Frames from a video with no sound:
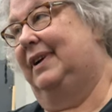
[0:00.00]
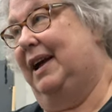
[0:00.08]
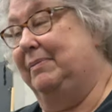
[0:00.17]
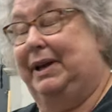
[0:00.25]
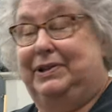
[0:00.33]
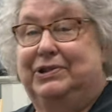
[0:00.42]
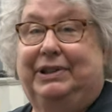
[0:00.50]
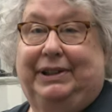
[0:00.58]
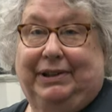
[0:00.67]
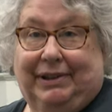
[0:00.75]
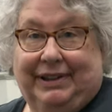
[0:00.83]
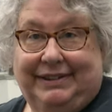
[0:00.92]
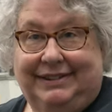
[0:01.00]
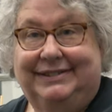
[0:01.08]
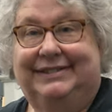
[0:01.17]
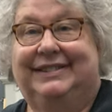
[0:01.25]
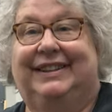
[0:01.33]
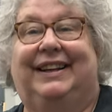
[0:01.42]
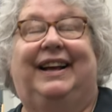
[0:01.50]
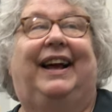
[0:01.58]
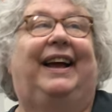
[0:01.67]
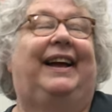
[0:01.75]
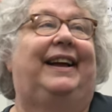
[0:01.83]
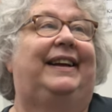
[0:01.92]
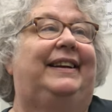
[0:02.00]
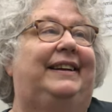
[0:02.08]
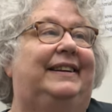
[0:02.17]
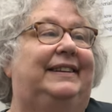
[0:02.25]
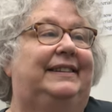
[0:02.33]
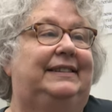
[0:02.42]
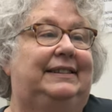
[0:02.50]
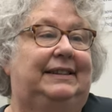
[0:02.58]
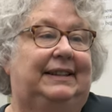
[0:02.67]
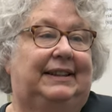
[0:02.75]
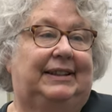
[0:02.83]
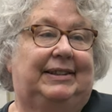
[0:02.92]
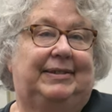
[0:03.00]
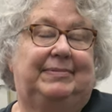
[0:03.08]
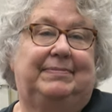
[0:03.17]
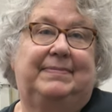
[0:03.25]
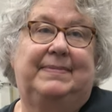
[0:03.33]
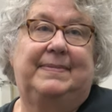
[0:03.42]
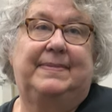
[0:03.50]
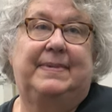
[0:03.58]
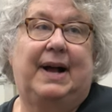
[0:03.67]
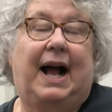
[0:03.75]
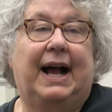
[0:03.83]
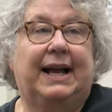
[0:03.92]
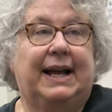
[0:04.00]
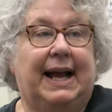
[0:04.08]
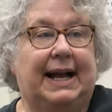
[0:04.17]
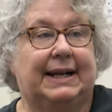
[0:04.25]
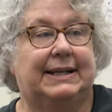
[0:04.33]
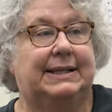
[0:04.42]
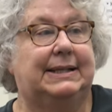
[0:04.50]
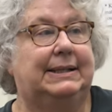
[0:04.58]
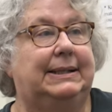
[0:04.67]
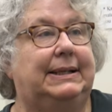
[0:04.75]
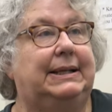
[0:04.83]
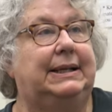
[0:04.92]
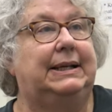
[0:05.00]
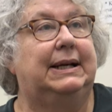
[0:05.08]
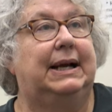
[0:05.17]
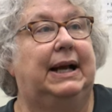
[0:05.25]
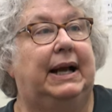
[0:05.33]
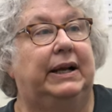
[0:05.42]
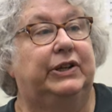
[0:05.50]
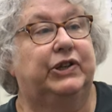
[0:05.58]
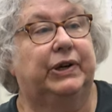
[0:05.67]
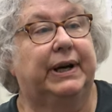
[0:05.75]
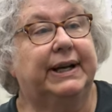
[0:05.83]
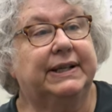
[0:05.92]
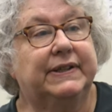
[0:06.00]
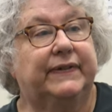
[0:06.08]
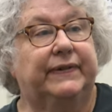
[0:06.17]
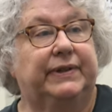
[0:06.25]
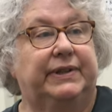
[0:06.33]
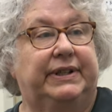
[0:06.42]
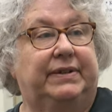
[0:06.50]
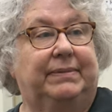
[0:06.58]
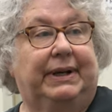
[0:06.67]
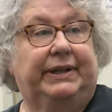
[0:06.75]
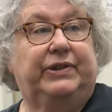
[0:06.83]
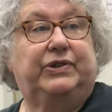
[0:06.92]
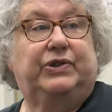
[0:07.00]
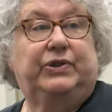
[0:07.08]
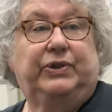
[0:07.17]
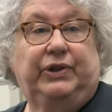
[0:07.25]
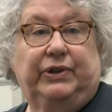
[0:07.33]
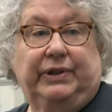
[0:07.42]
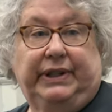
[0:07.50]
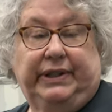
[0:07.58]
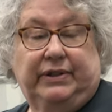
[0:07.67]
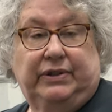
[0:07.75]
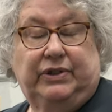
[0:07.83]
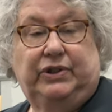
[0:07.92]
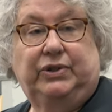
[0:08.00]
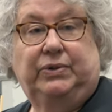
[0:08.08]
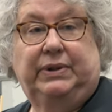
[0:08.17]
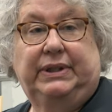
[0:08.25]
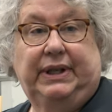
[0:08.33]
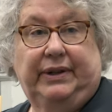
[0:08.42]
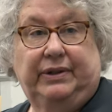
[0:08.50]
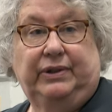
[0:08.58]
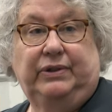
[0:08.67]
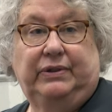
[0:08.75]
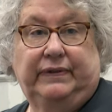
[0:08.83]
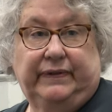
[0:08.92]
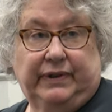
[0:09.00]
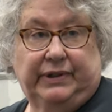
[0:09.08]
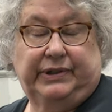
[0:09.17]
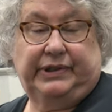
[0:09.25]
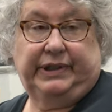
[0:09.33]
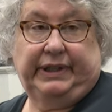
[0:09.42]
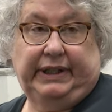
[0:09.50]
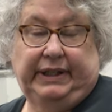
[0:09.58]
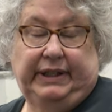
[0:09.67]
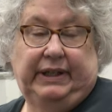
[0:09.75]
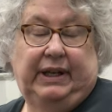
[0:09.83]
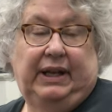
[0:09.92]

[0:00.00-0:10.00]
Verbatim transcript: I majored in art, and um, I actually transferred in my junior year to another university